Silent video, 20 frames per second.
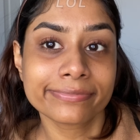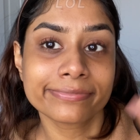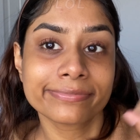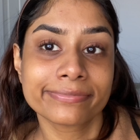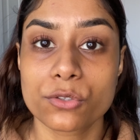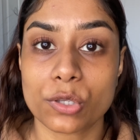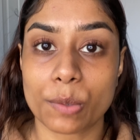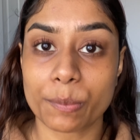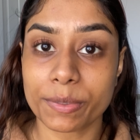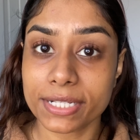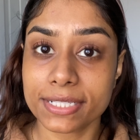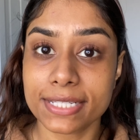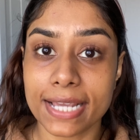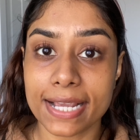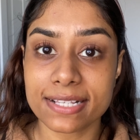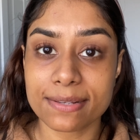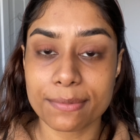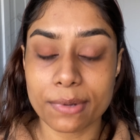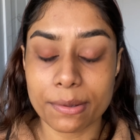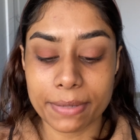So I'm gonna take
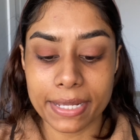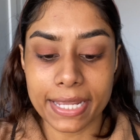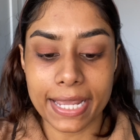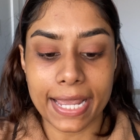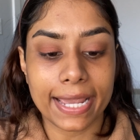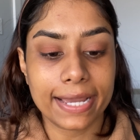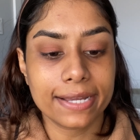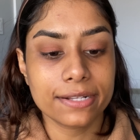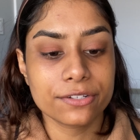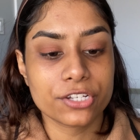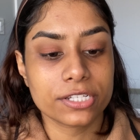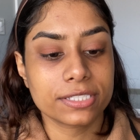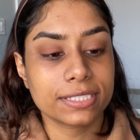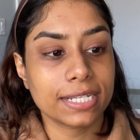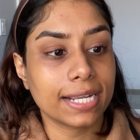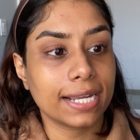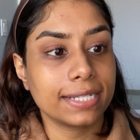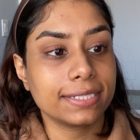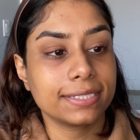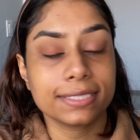some on my hand just
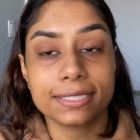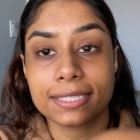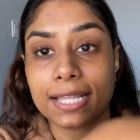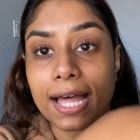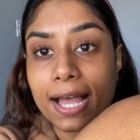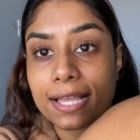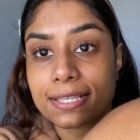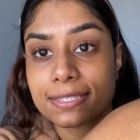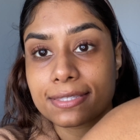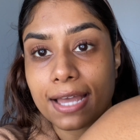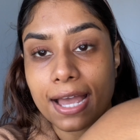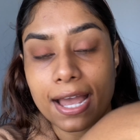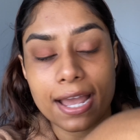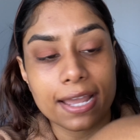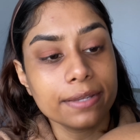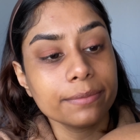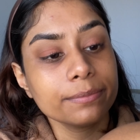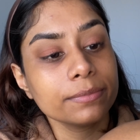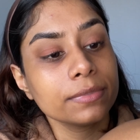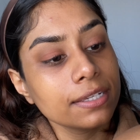like I did last
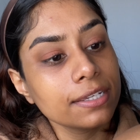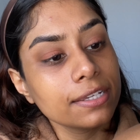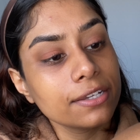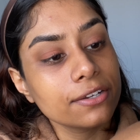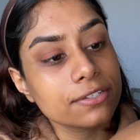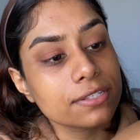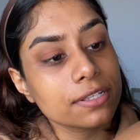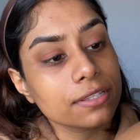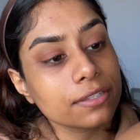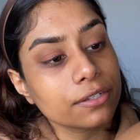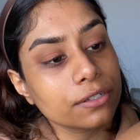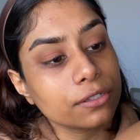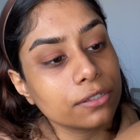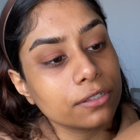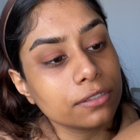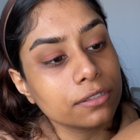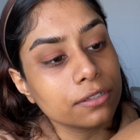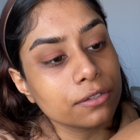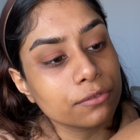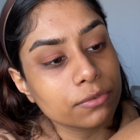time. Here's a
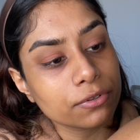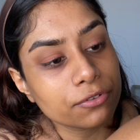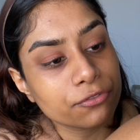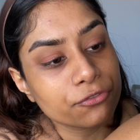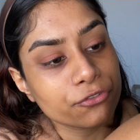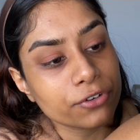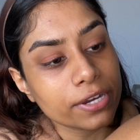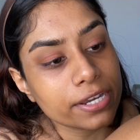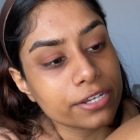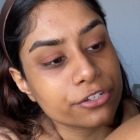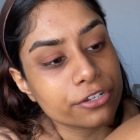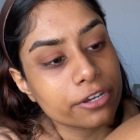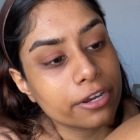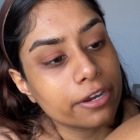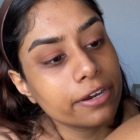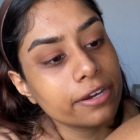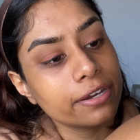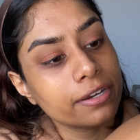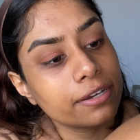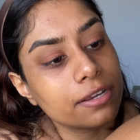little
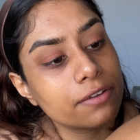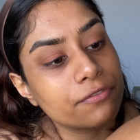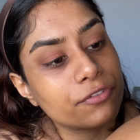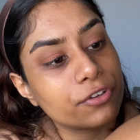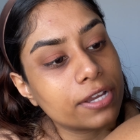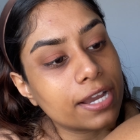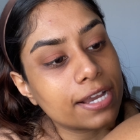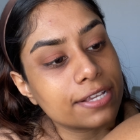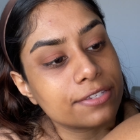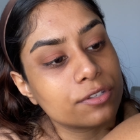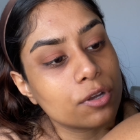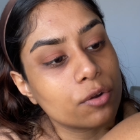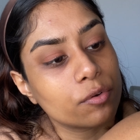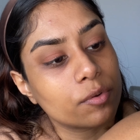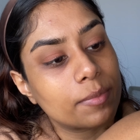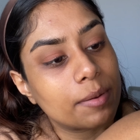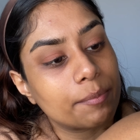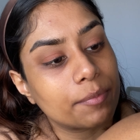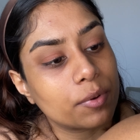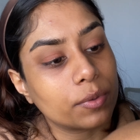refresher if you guys don't
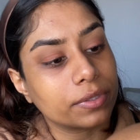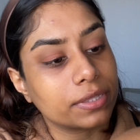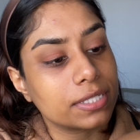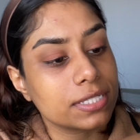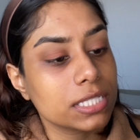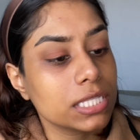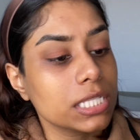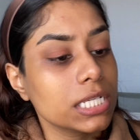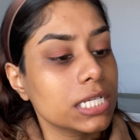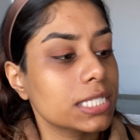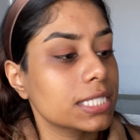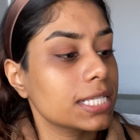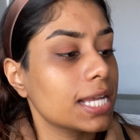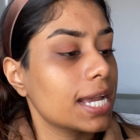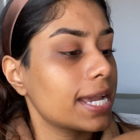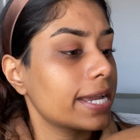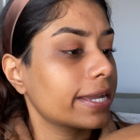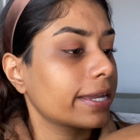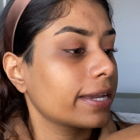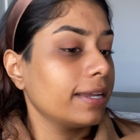remember what this looks
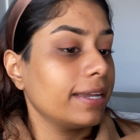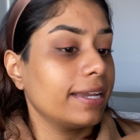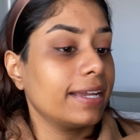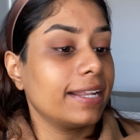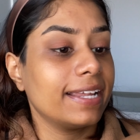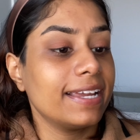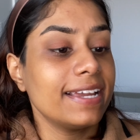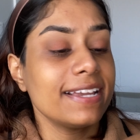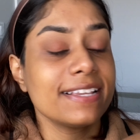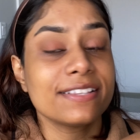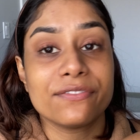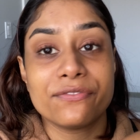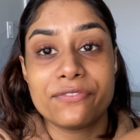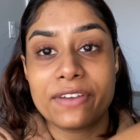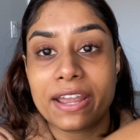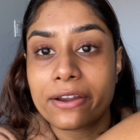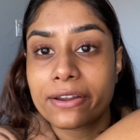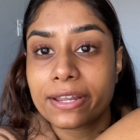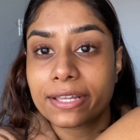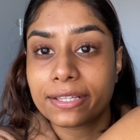like. It is
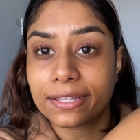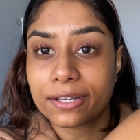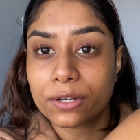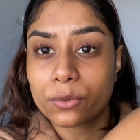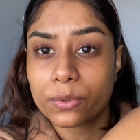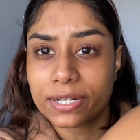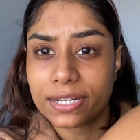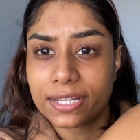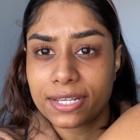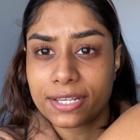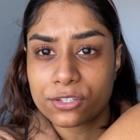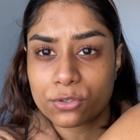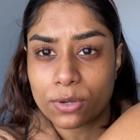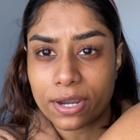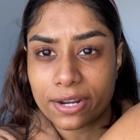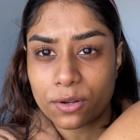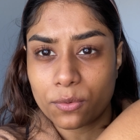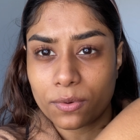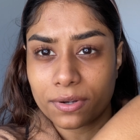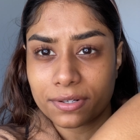very liquidy, so I
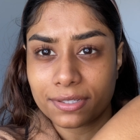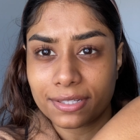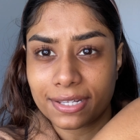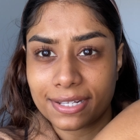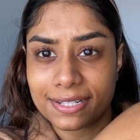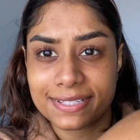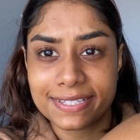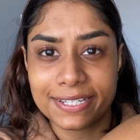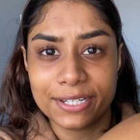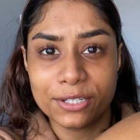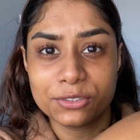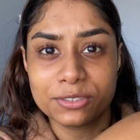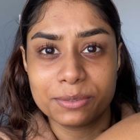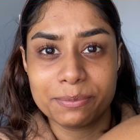don't wanna tilt